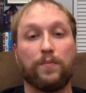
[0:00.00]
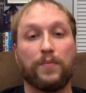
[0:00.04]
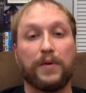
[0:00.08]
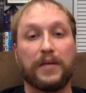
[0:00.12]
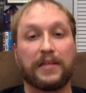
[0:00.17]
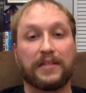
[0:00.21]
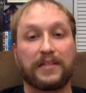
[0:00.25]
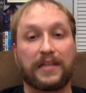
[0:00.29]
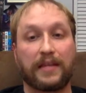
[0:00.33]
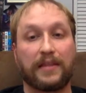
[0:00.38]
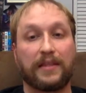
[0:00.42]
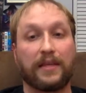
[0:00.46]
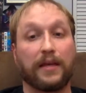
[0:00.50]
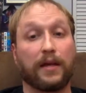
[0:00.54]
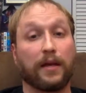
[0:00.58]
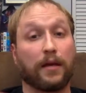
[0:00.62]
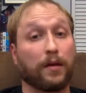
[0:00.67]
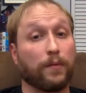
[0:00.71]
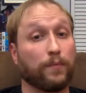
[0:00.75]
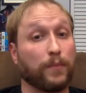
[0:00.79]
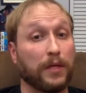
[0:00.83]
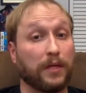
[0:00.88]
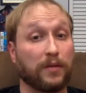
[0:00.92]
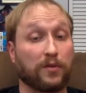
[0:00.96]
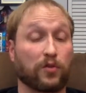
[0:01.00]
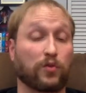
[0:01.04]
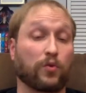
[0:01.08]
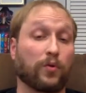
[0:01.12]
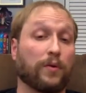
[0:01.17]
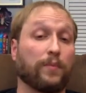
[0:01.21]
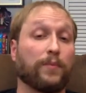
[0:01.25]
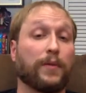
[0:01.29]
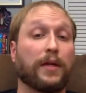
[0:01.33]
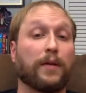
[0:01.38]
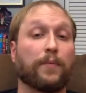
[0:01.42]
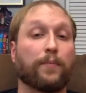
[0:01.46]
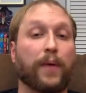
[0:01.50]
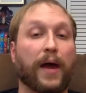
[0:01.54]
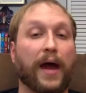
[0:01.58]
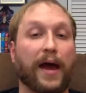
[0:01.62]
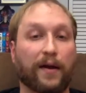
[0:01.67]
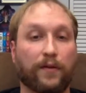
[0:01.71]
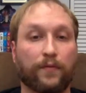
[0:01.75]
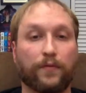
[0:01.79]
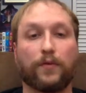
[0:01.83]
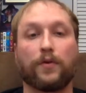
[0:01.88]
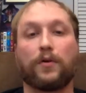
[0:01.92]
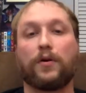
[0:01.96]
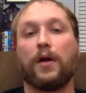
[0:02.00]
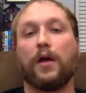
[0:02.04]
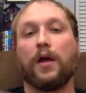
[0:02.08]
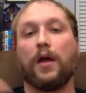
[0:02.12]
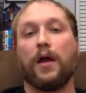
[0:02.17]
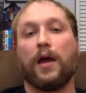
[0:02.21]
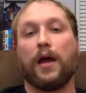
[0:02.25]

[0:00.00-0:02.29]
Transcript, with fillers: because I think it can be extremely impactful,